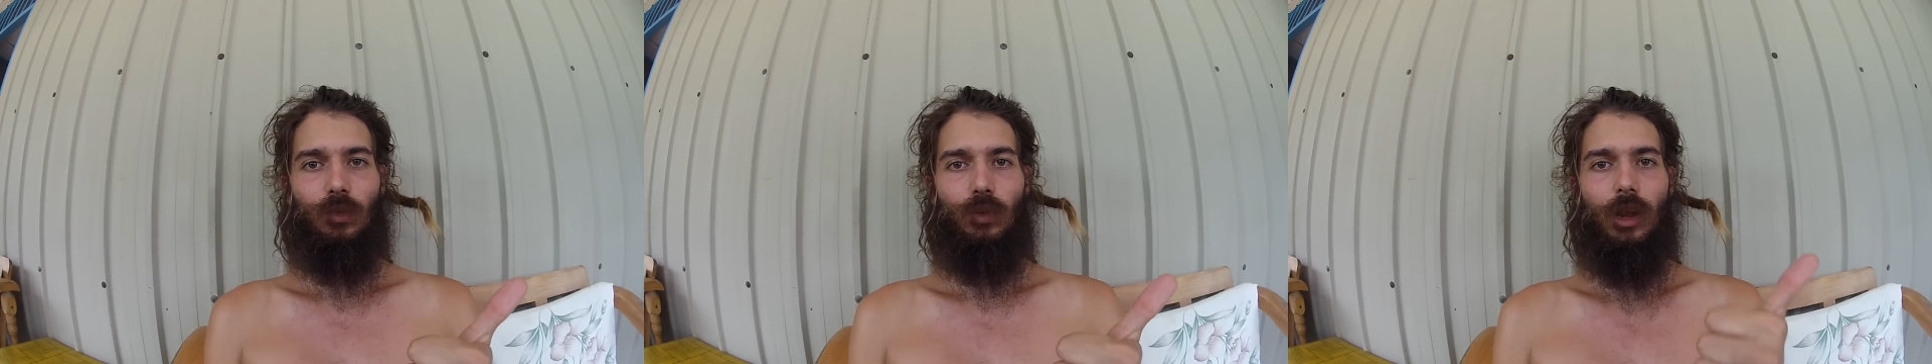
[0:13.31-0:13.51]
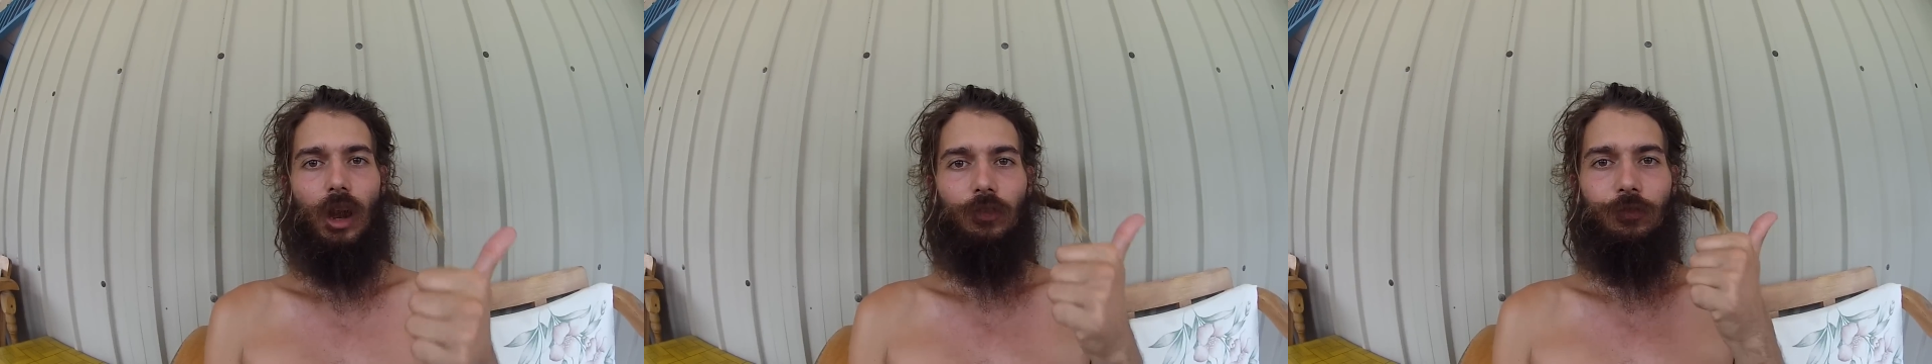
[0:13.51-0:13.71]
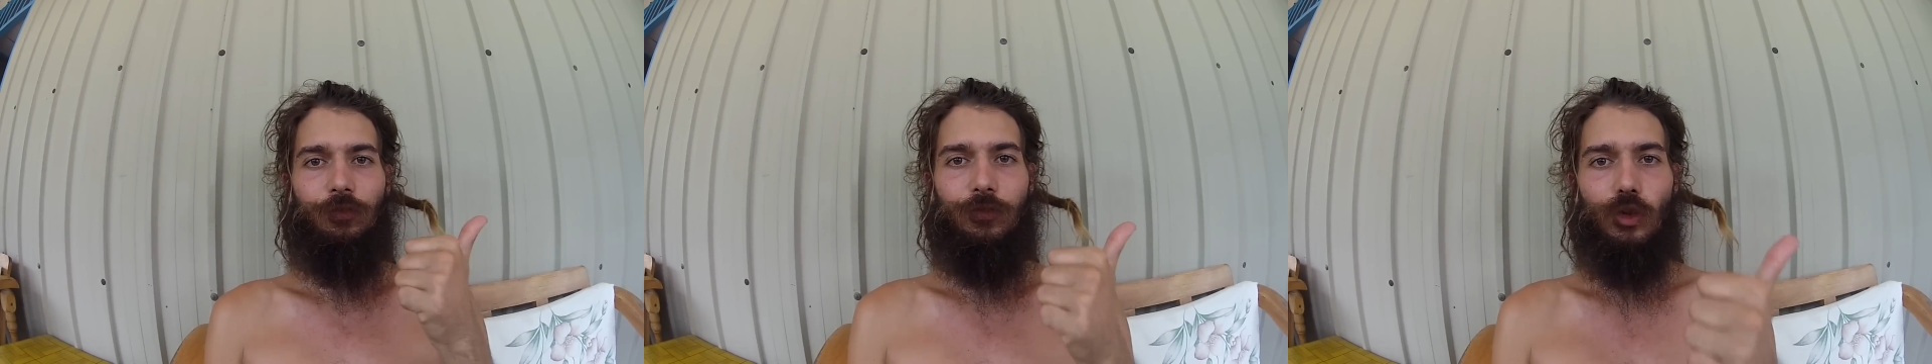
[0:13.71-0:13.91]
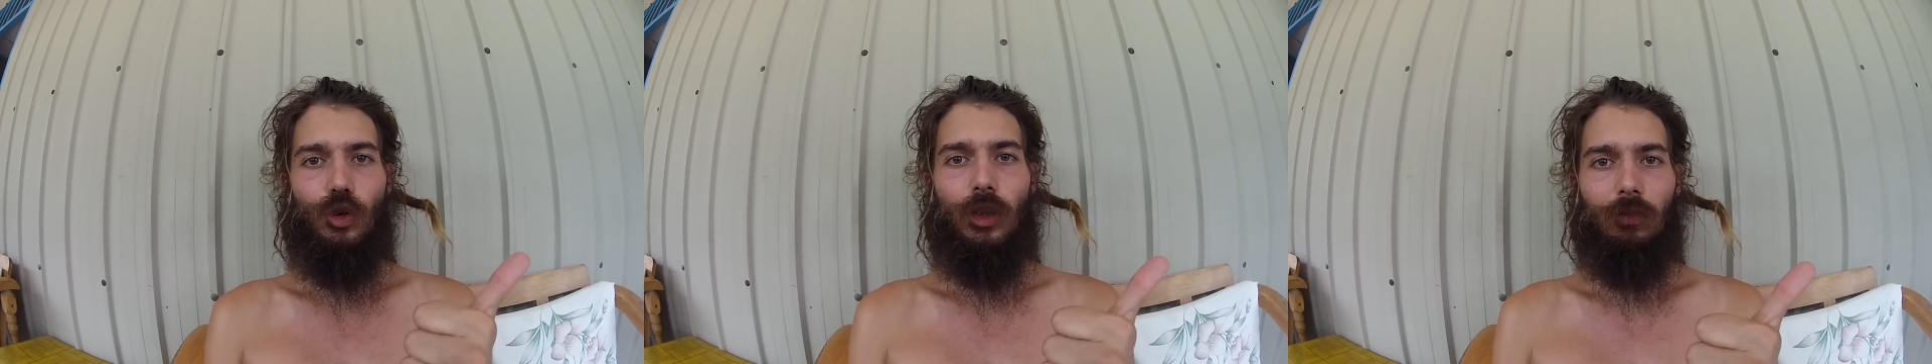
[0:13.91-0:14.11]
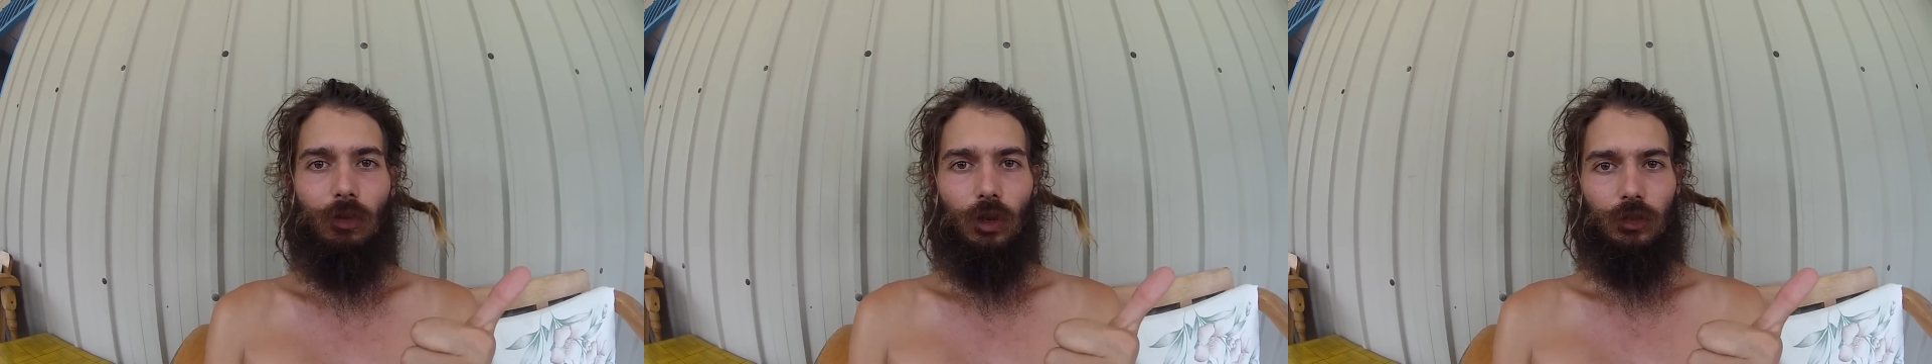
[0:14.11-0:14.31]
We are
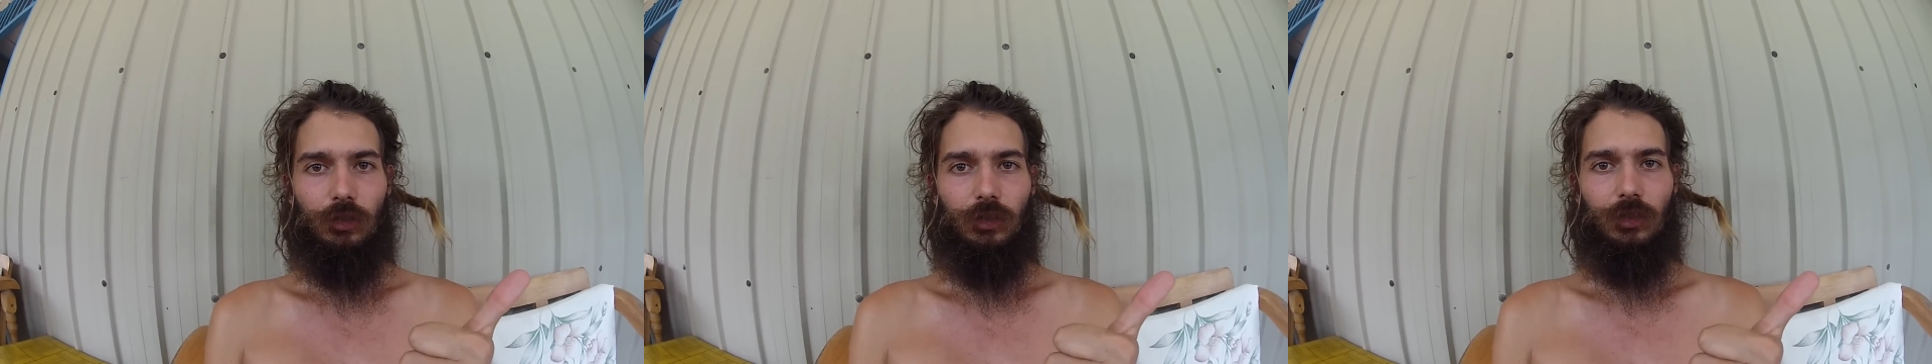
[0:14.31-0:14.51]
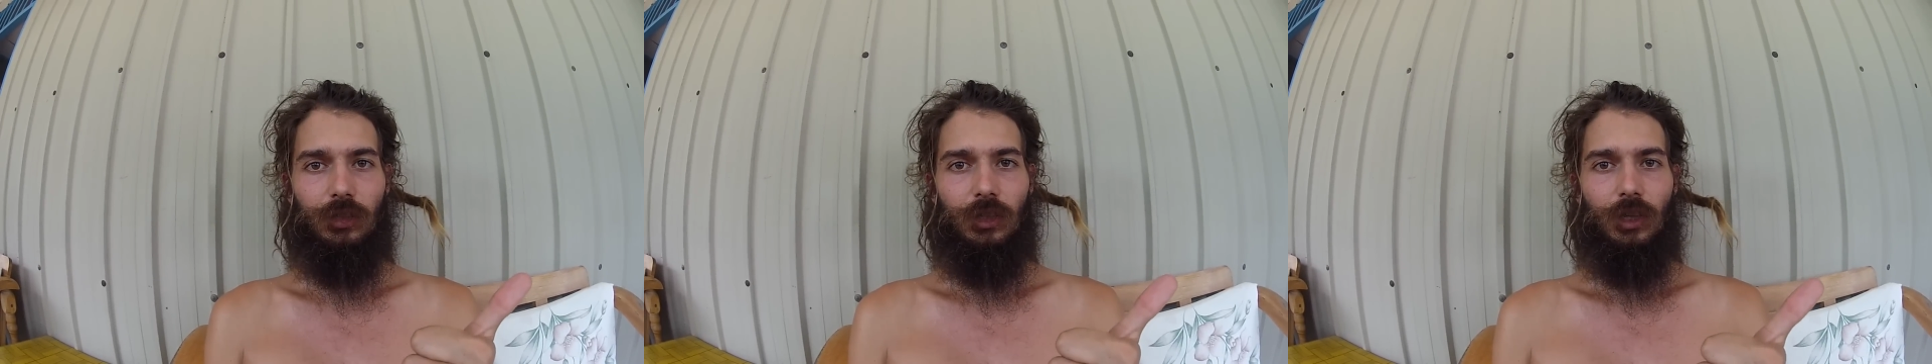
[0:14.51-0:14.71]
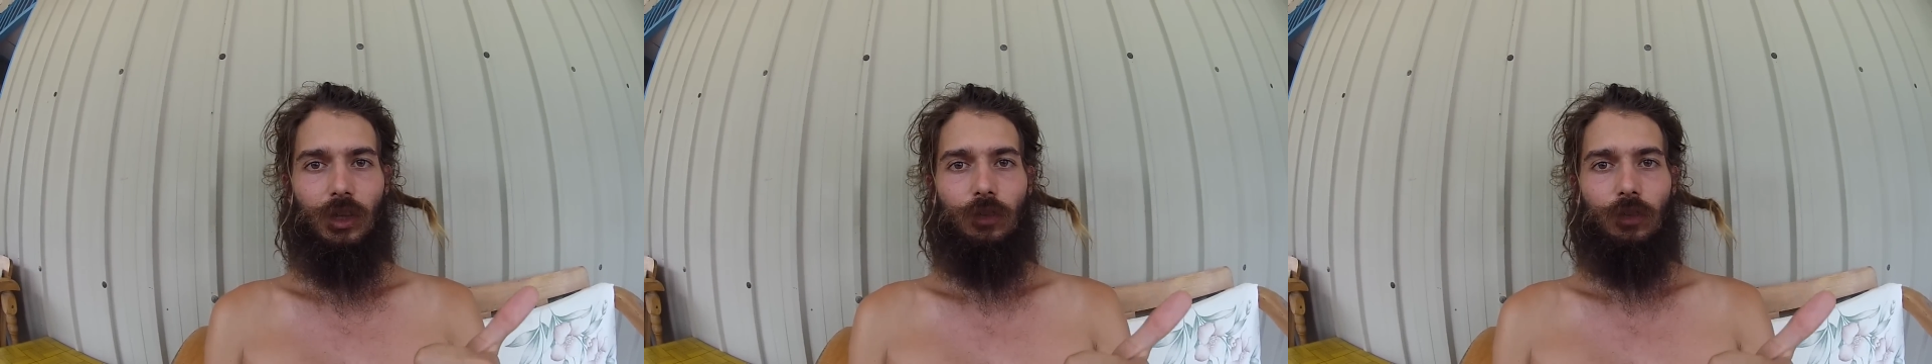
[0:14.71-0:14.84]
frugivores.